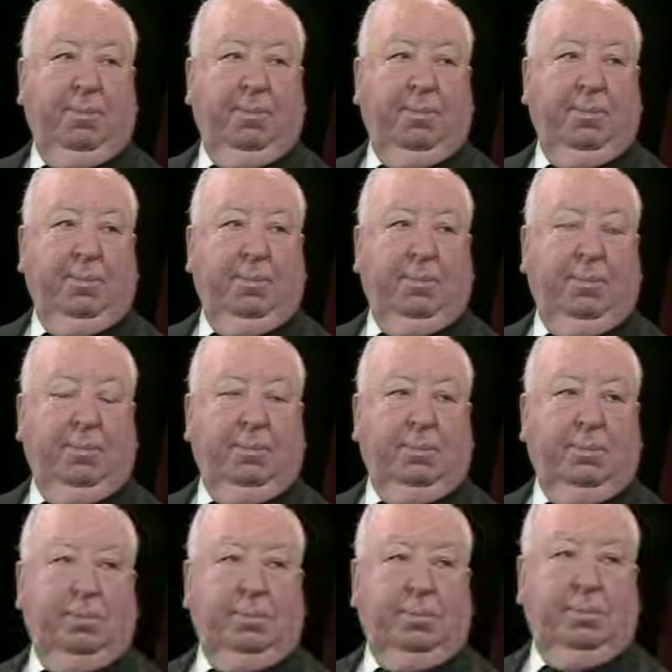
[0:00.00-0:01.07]
Well, that brings
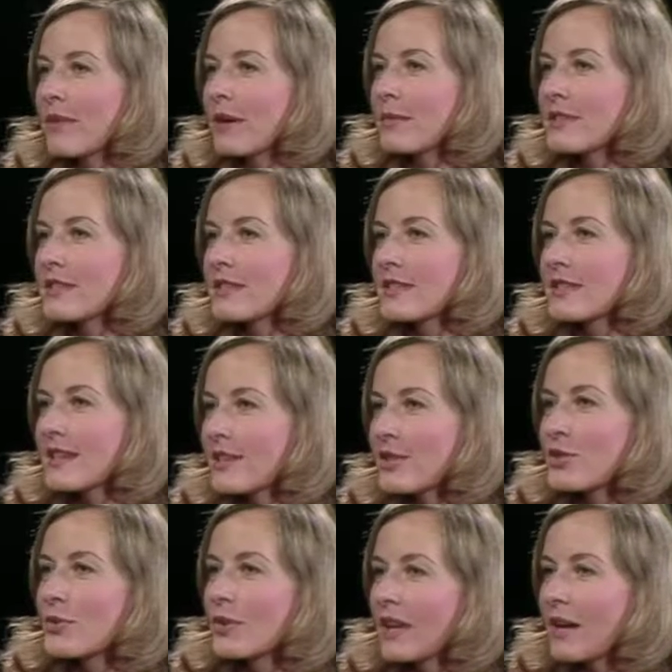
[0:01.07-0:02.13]
us back maybe to
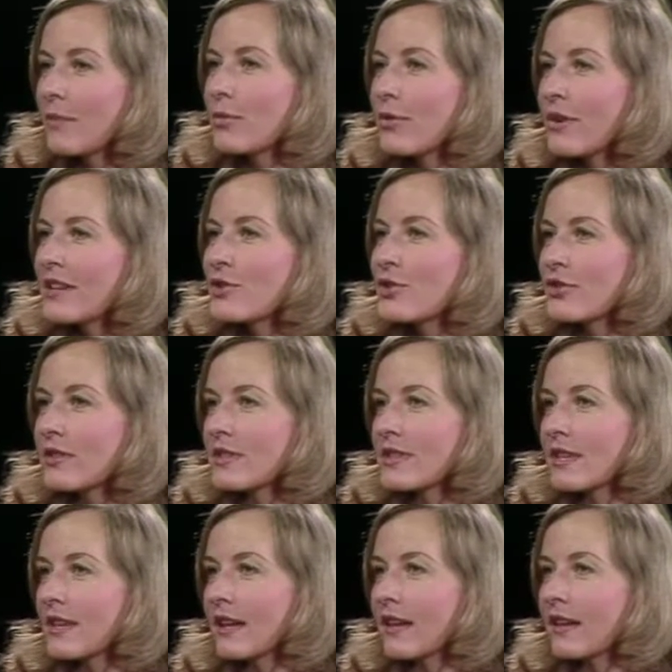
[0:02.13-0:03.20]
sexual
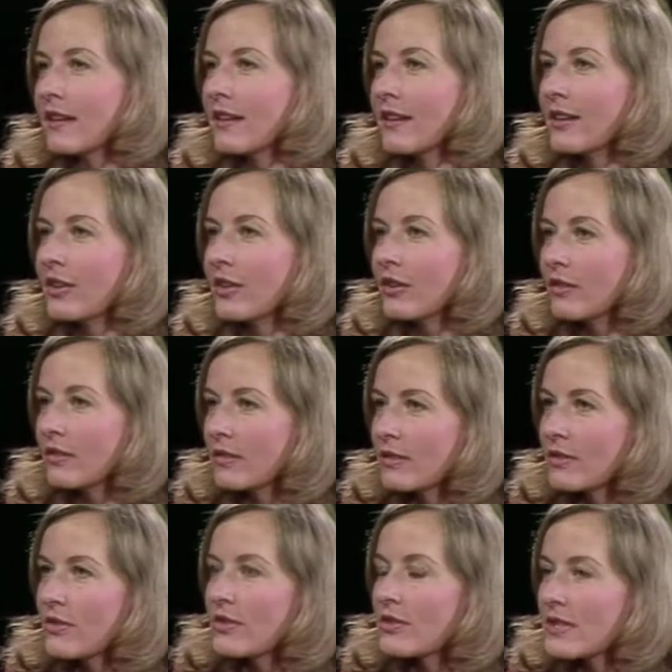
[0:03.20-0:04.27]
aberrations again.
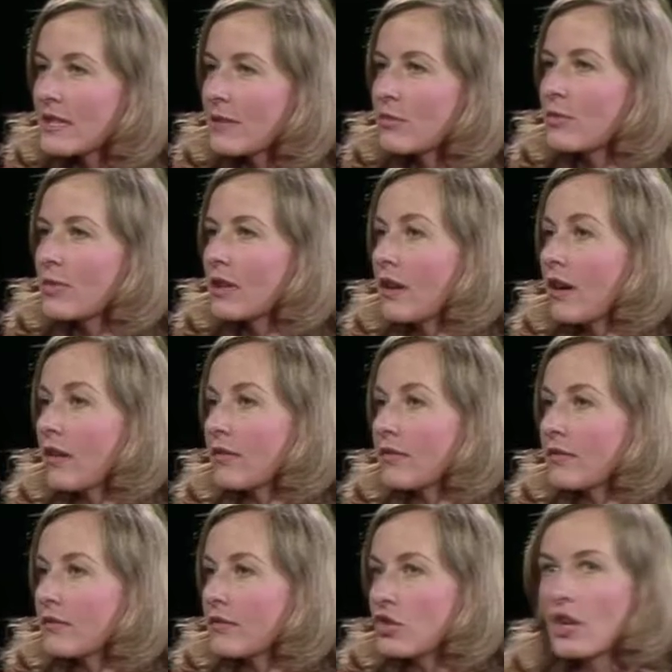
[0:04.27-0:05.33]
There seem to be a lot of
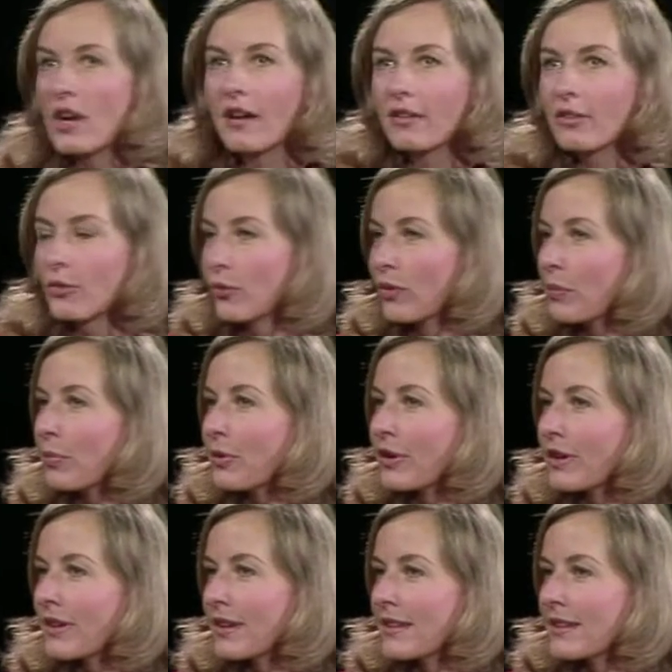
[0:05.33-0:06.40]
Jack the
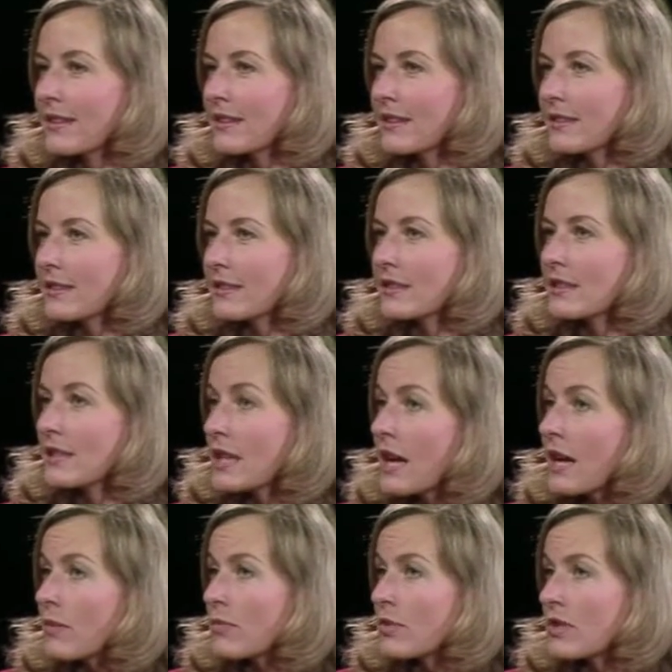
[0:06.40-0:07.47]
Ripper
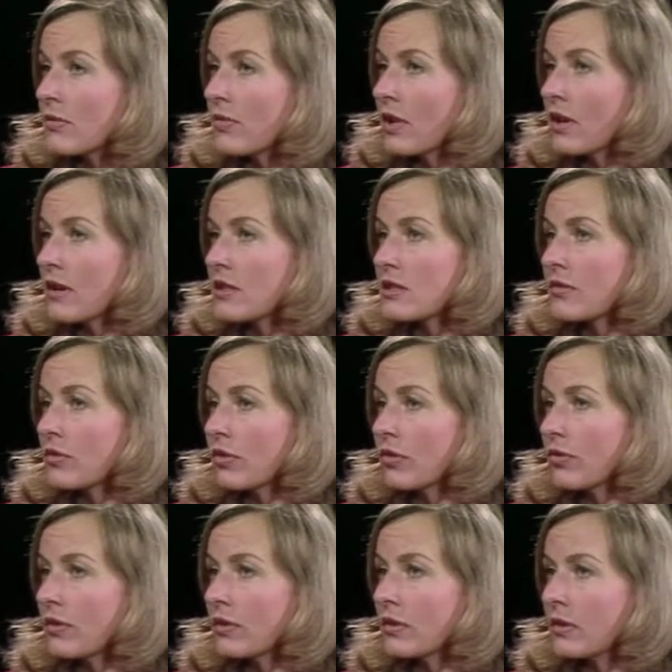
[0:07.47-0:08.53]
types in various
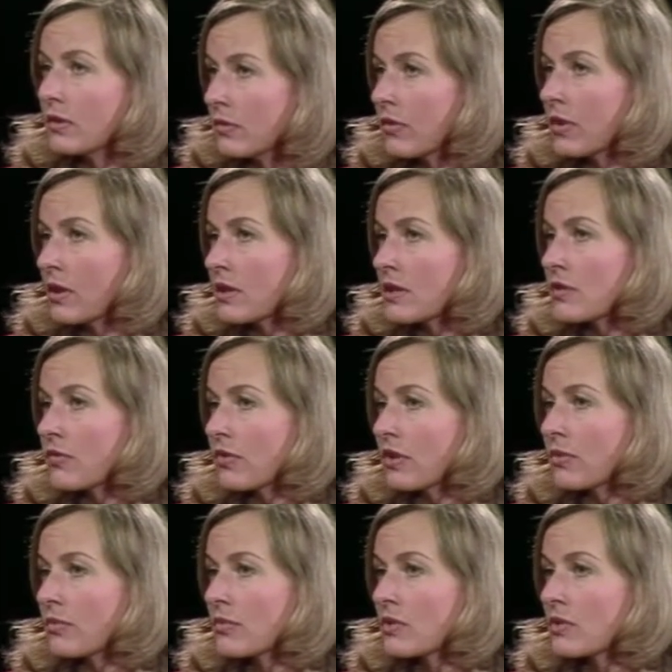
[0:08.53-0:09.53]
films.